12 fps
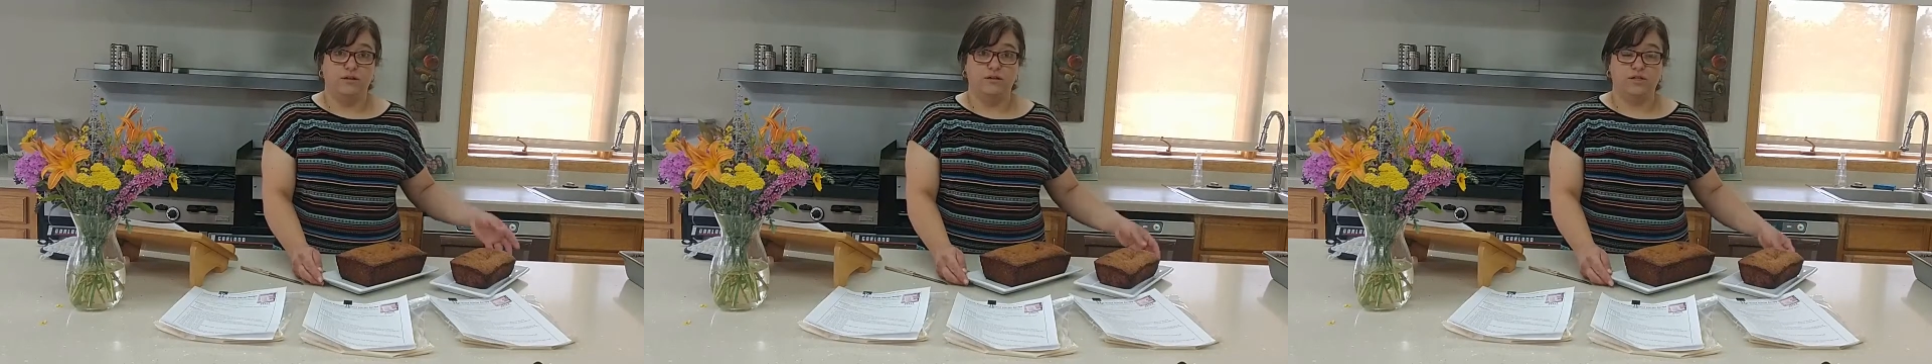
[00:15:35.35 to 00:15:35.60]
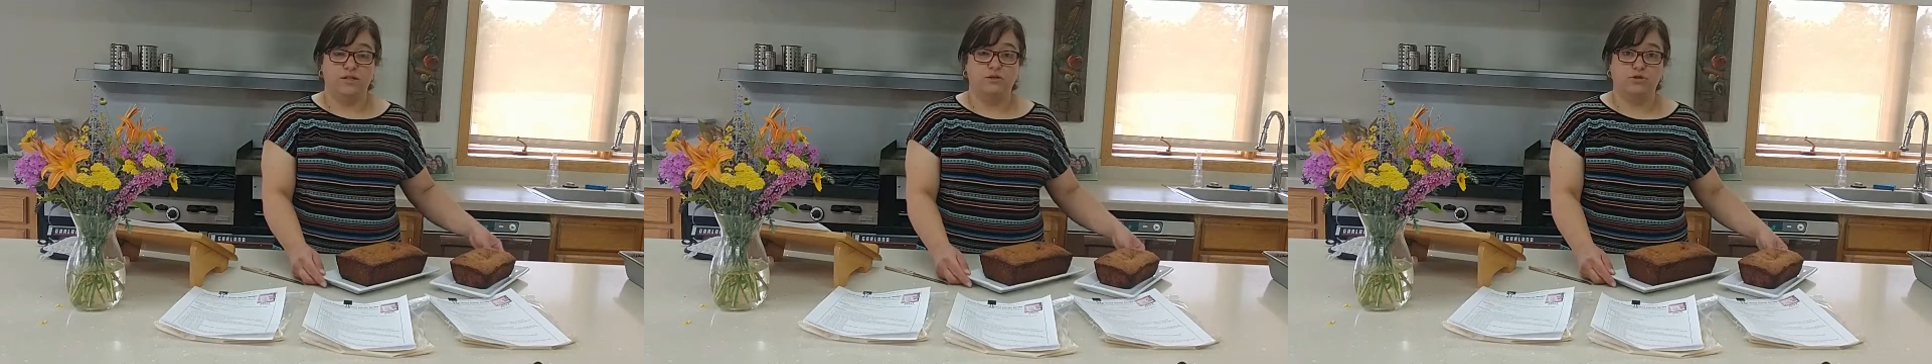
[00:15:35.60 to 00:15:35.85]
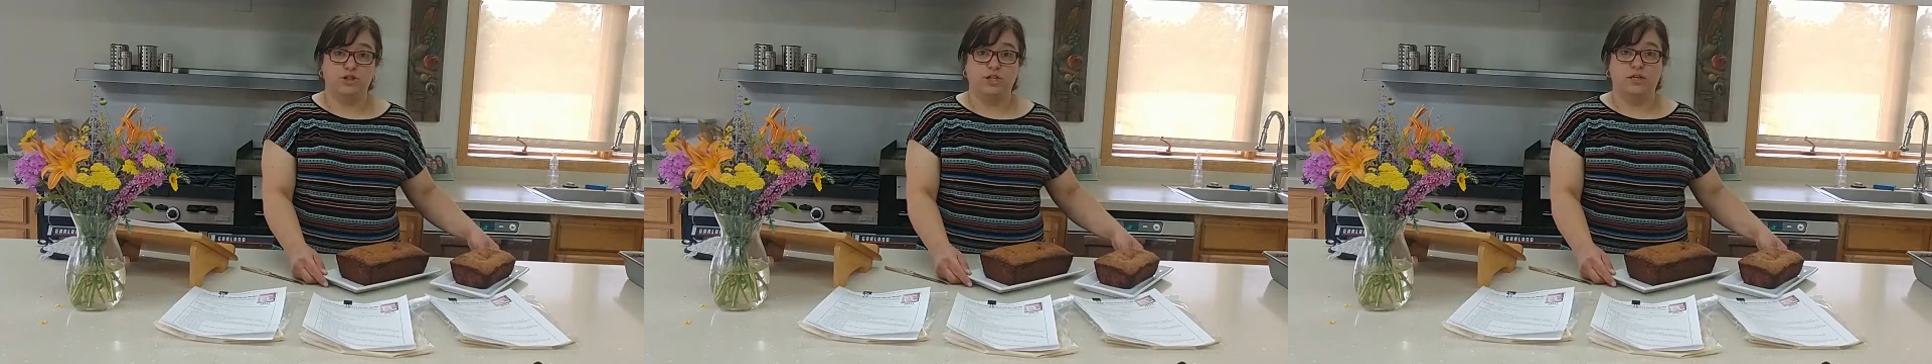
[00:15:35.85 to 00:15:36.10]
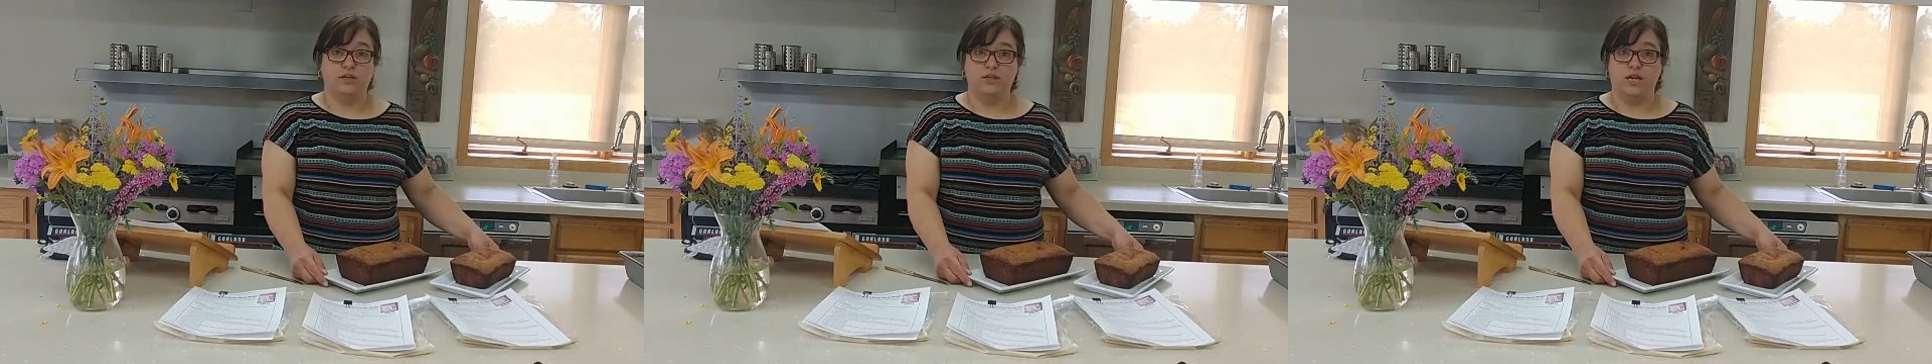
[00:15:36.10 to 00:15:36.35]
so
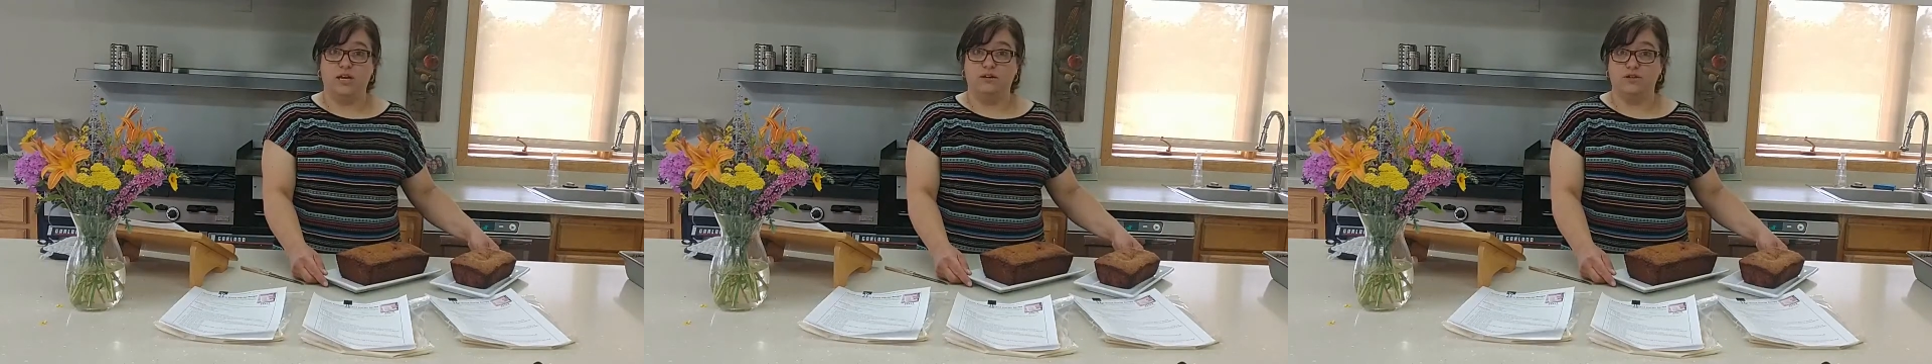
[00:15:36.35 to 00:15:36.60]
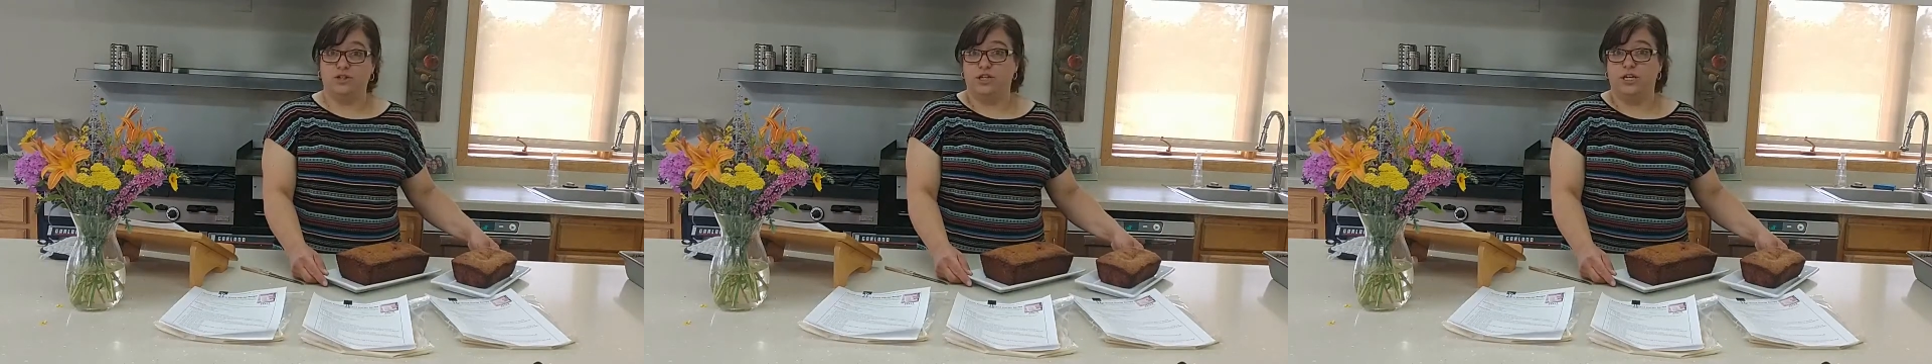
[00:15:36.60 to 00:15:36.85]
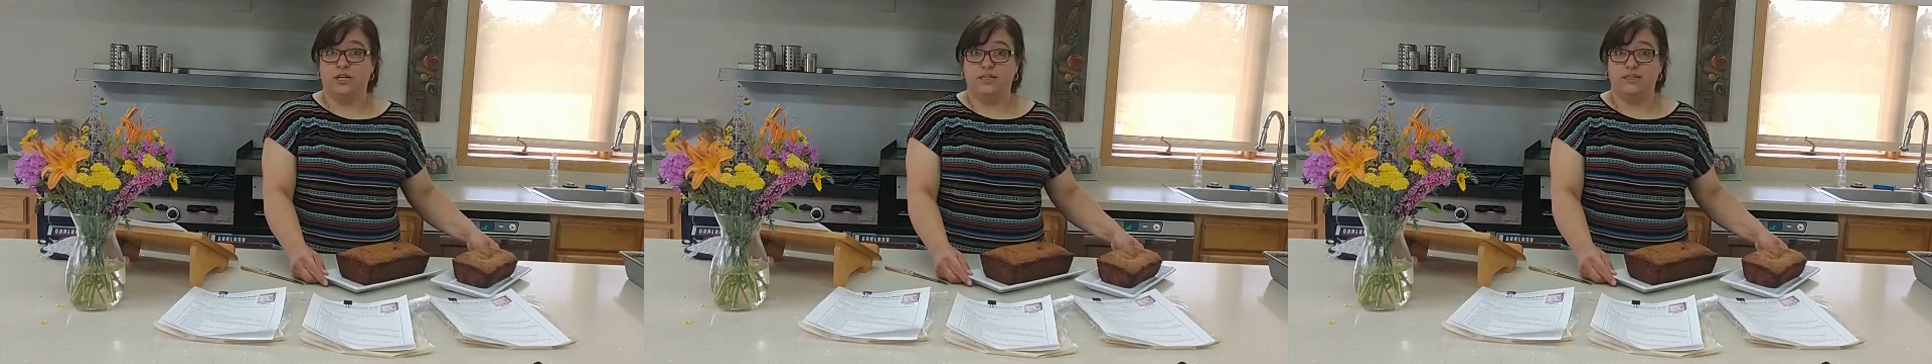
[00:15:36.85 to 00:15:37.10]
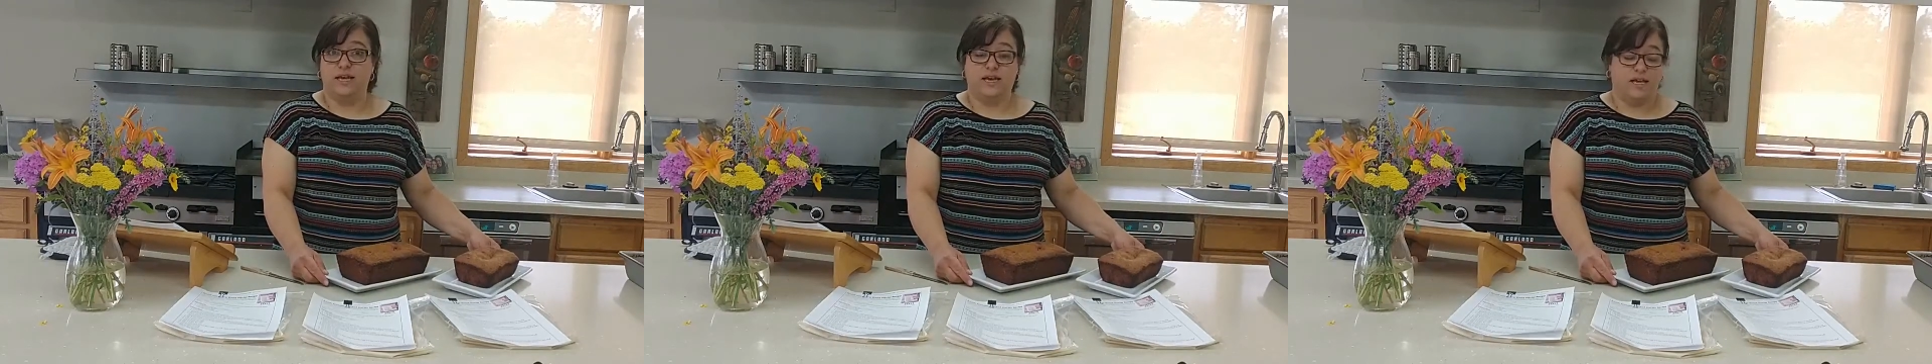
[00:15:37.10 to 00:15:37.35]
he or she
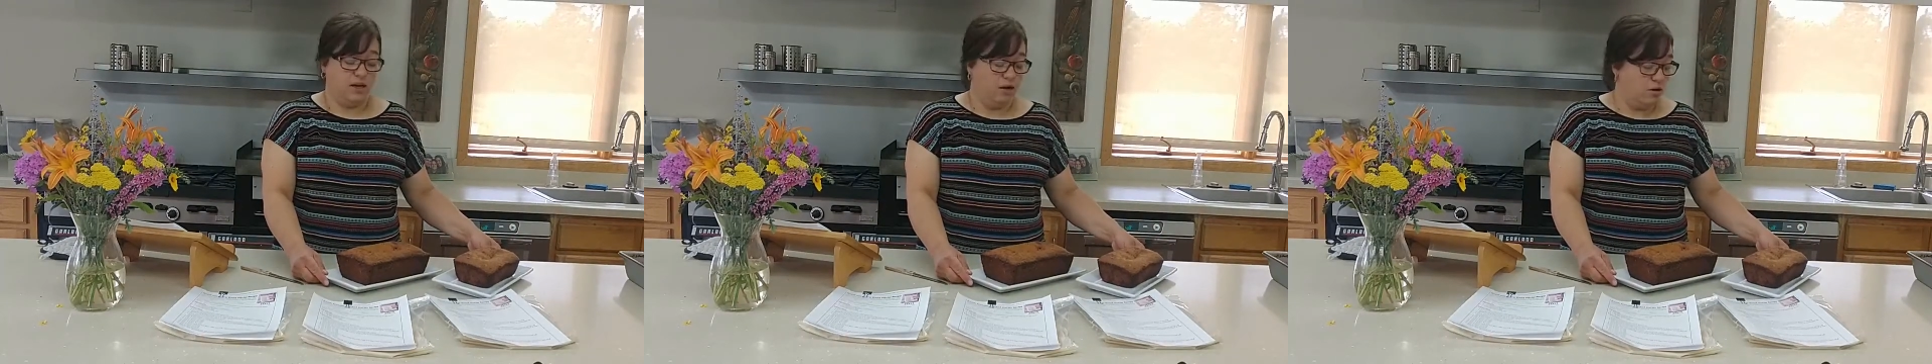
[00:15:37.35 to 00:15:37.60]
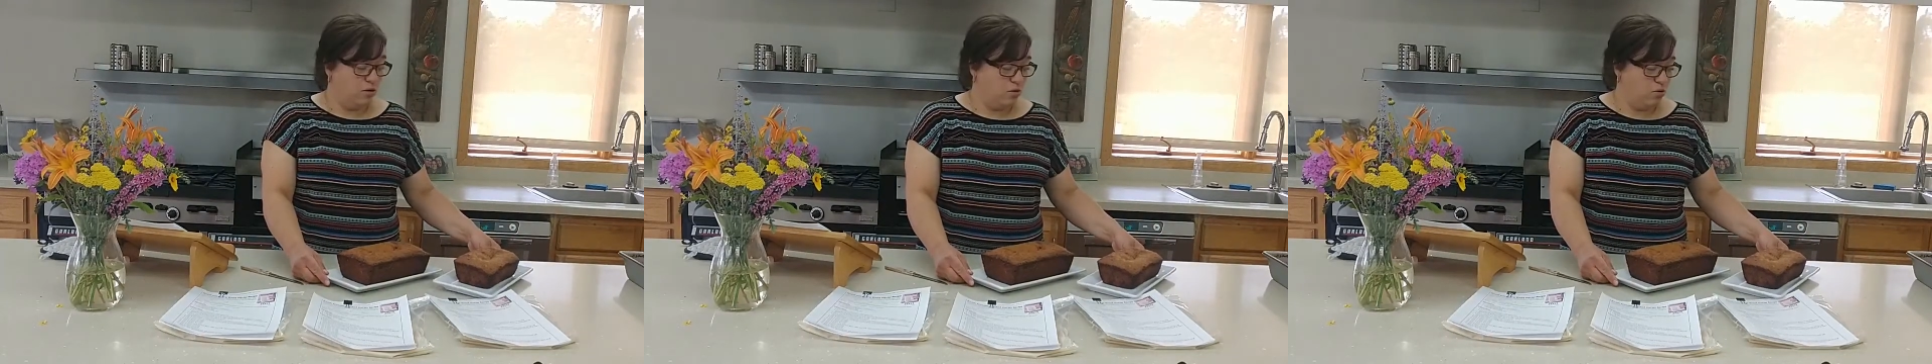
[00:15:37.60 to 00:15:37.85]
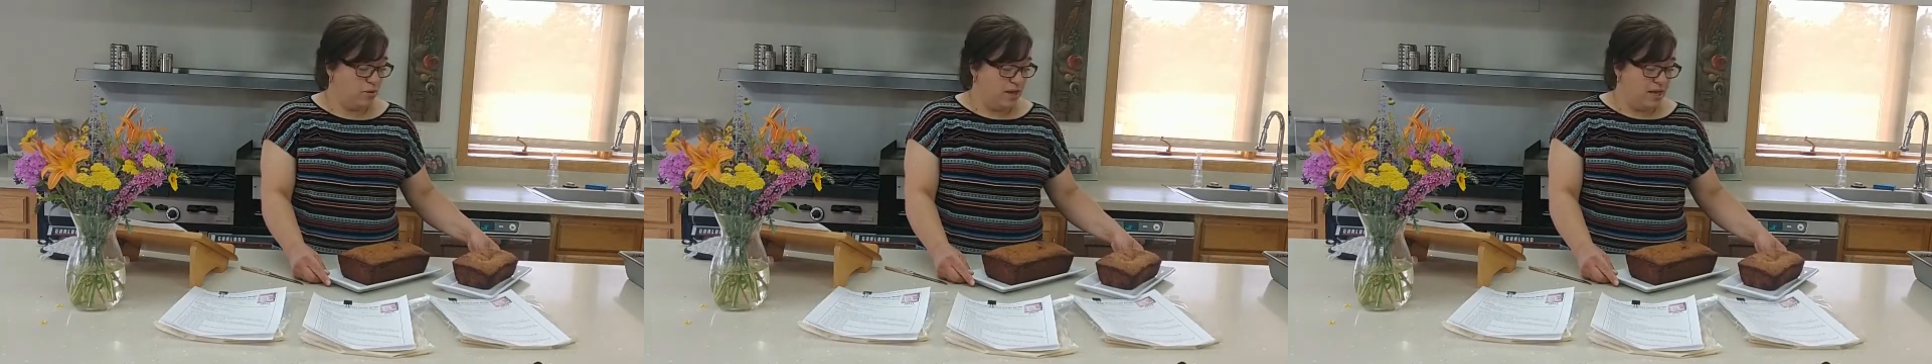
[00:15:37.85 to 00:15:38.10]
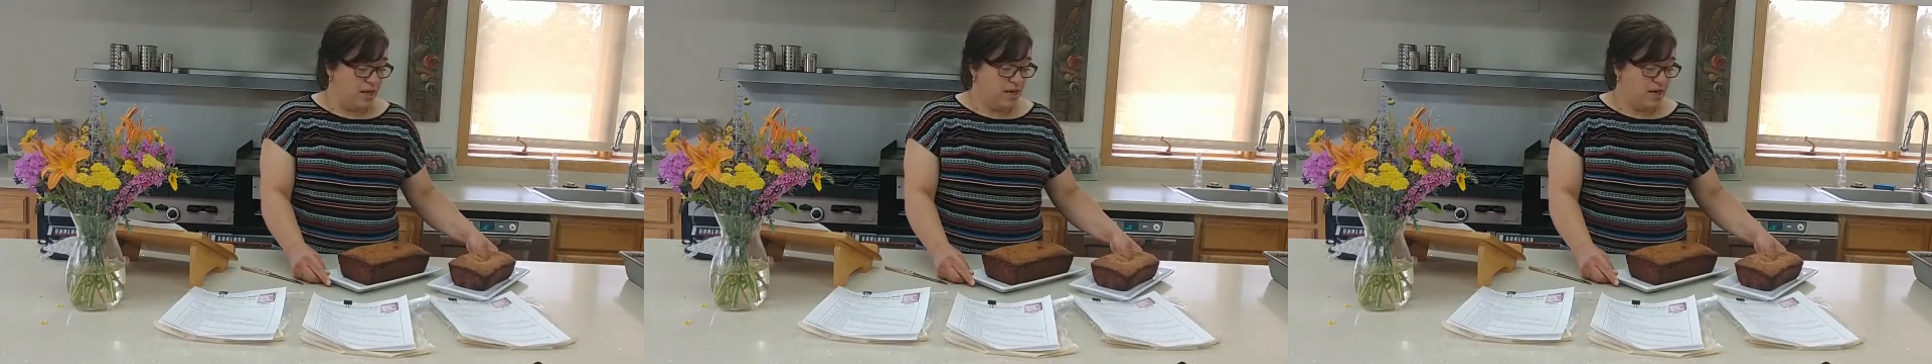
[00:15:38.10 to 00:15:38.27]
could take it home